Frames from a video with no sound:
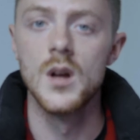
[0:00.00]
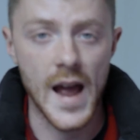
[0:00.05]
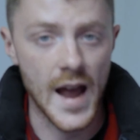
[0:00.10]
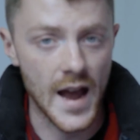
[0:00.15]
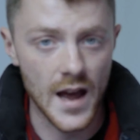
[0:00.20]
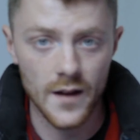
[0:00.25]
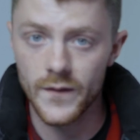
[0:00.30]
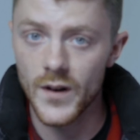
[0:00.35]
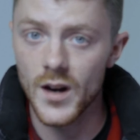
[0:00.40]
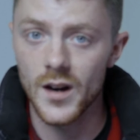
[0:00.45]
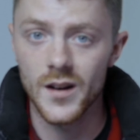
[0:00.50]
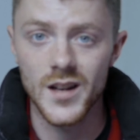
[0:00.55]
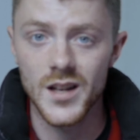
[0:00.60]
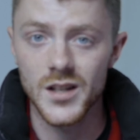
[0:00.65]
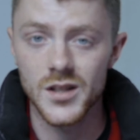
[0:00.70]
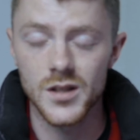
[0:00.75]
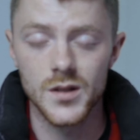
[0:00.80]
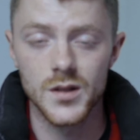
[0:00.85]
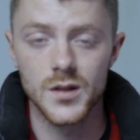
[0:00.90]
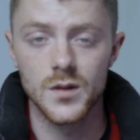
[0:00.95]
Add
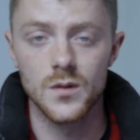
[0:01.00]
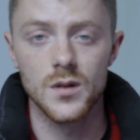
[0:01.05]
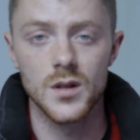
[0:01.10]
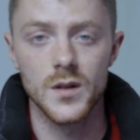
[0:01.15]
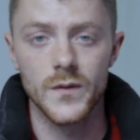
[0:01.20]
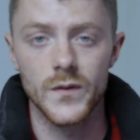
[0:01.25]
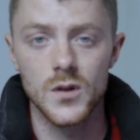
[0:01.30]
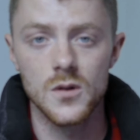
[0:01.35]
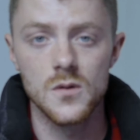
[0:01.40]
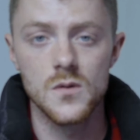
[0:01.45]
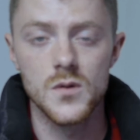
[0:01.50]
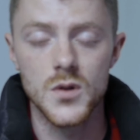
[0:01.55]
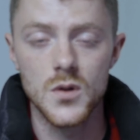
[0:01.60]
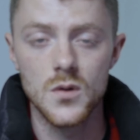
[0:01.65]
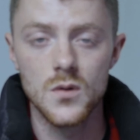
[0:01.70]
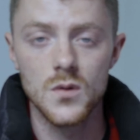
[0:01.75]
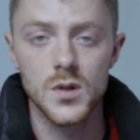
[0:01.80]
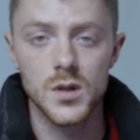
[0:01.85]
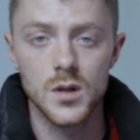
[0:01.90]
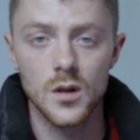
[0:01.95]
variations to it if you
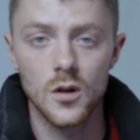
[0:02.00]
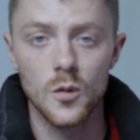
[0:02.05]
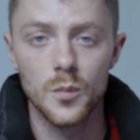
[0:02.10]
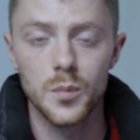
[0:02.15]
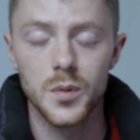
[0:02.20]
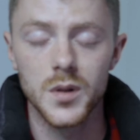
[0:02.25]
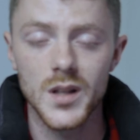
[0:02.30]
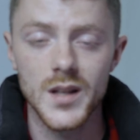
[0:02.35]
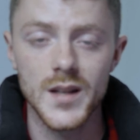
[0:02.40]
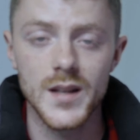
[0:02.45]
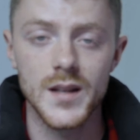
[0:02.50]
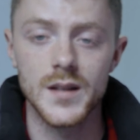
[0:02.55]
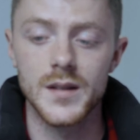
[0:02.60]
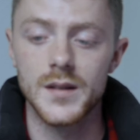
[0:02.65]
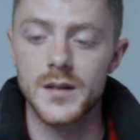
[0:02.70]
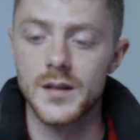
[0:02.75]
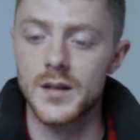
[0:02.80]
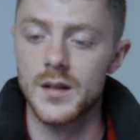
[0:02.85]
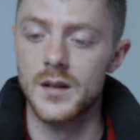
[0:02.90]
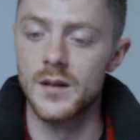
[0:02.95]
do so,
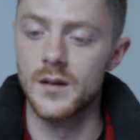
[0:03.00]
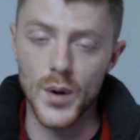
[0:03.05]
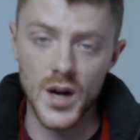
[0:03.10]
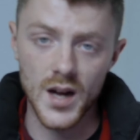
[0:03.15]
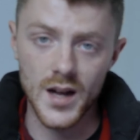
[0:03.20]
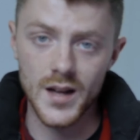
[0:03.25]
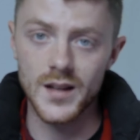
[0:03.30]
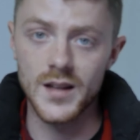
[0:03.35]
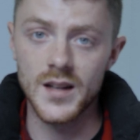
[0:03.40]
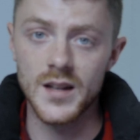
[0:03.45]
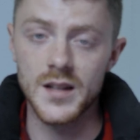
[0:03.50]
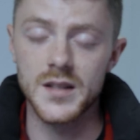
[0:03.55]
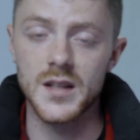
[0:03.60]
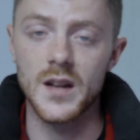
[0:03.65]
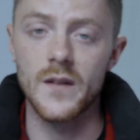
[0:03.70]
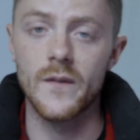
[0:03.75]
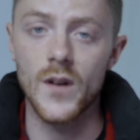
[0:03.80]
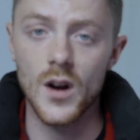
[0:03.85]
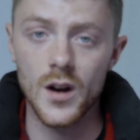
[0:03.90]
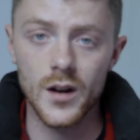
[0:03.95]
please. But it is
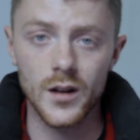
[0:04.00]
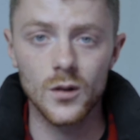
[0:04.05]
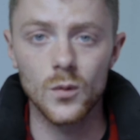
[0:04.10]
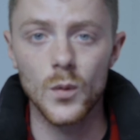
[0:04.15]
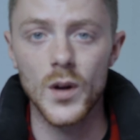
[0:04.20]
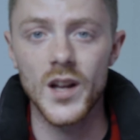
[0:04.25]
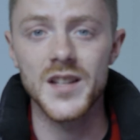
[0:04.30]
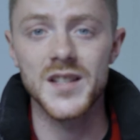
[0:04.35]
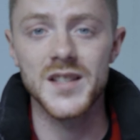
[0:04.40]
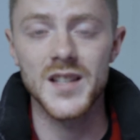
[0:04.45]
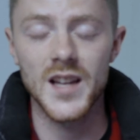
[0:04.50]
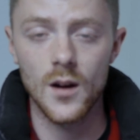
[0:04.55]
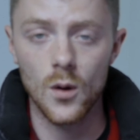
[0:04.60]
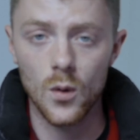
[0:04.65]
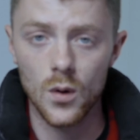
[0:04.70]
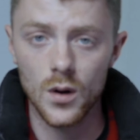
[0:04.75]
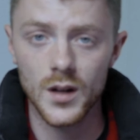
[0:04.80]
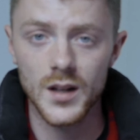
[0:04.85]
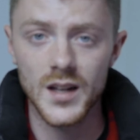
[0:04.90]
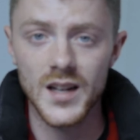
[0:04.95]
a very good way to stay
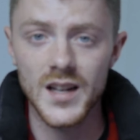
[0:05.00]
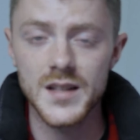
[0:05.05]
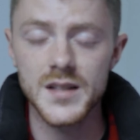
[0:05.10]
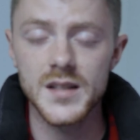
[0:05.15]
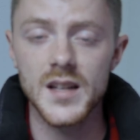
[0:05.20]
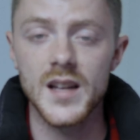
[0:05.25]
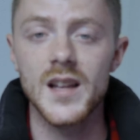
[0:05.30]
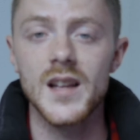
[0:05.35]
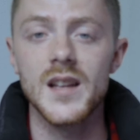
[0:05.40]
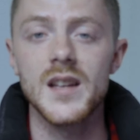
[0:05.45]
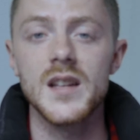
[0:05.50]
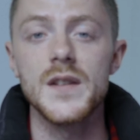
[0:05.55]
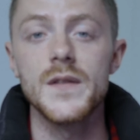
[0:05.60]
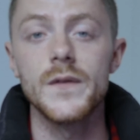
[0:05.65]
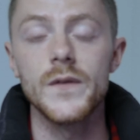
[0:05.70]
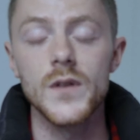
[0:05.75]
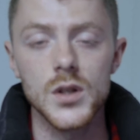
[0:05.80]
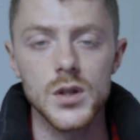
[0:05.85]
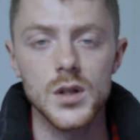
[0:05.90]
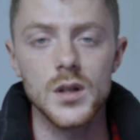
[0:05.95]
organized and
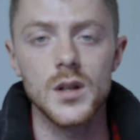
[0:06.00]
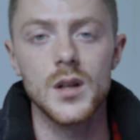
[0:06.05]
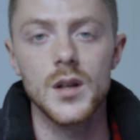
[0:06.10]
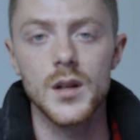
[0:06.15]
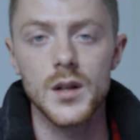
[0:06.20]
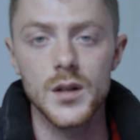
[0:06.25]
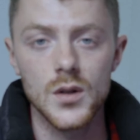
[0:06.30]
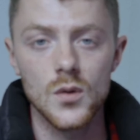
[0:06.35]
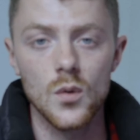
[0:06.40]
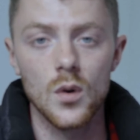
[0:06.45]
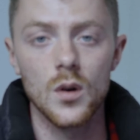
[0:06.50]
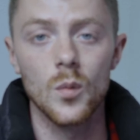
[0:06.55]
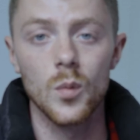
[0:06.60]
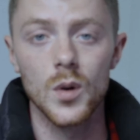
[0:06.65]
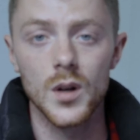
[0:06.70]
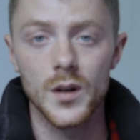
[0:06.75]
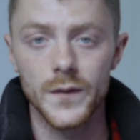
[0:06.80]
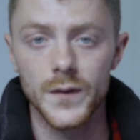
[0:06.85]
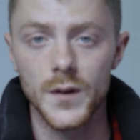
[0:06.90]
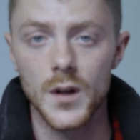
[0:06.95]
efficient in your
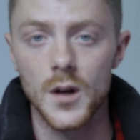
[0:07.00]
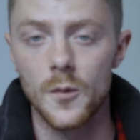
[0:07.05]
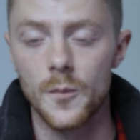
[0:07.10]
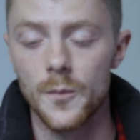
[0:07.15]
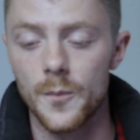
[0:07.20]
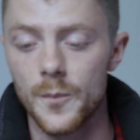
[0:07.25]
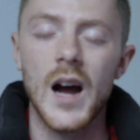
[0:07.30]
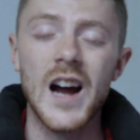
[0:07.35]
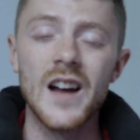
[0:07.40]
workflow.